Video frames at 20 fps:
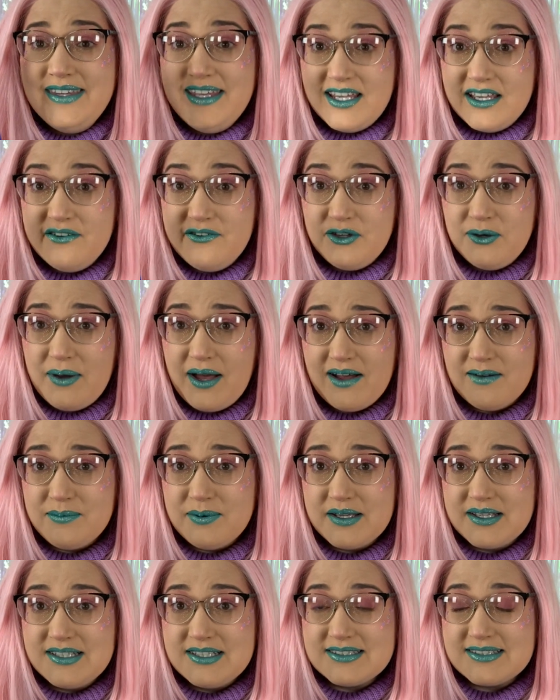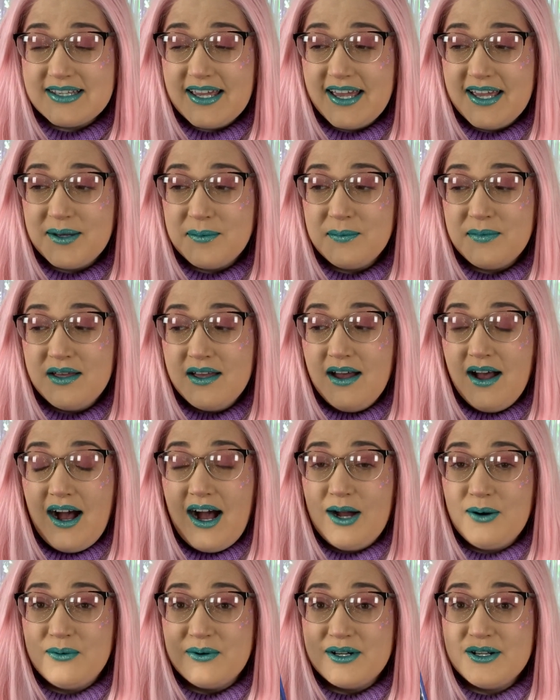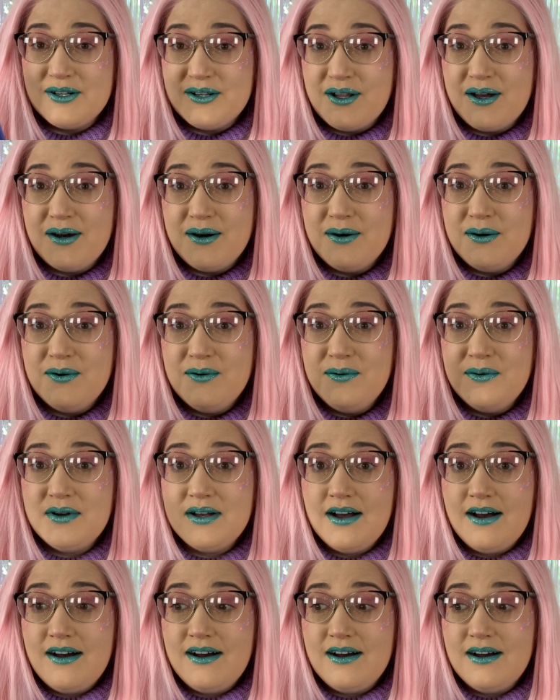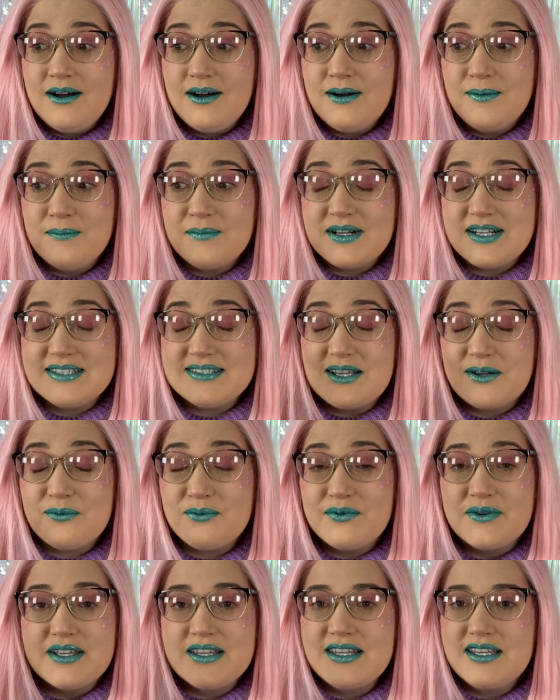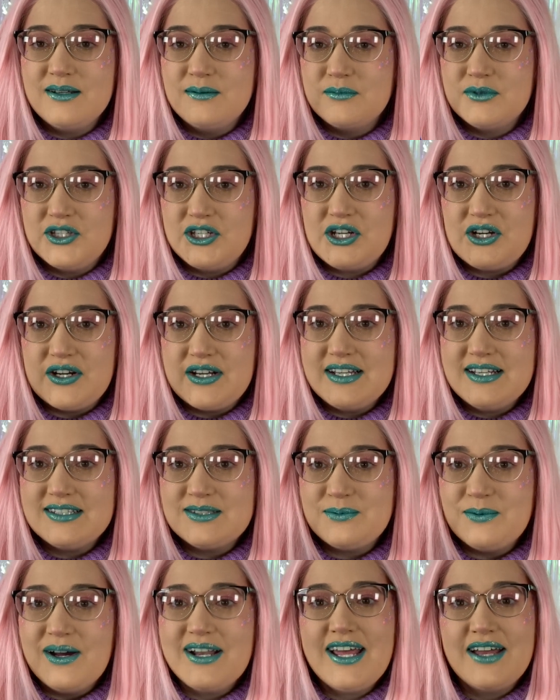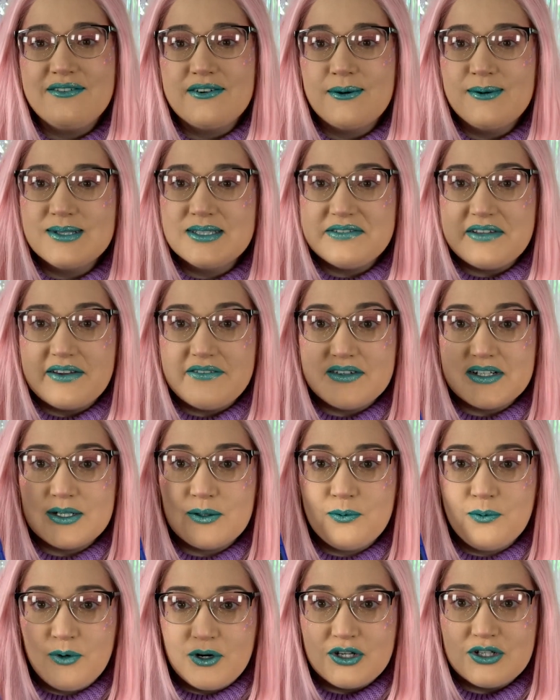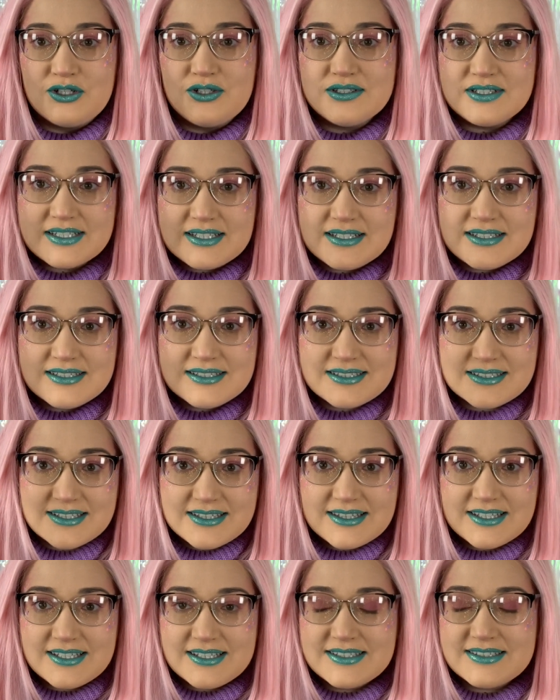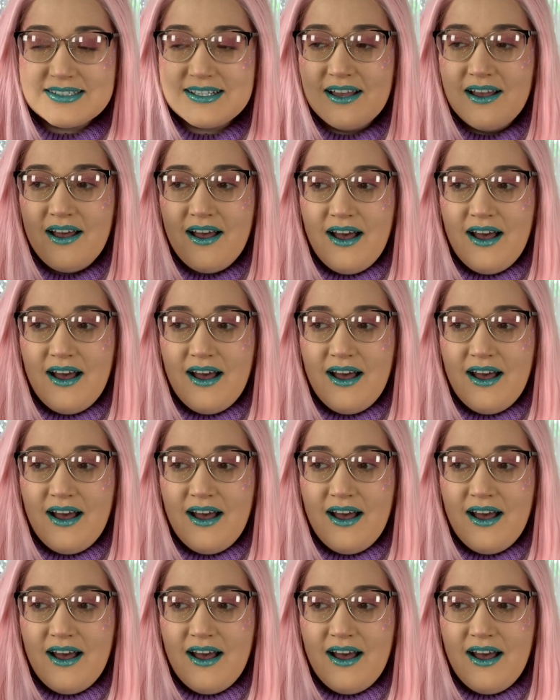If you have played this game, I want to know, because I really am curious what everyone's favorite world is in this.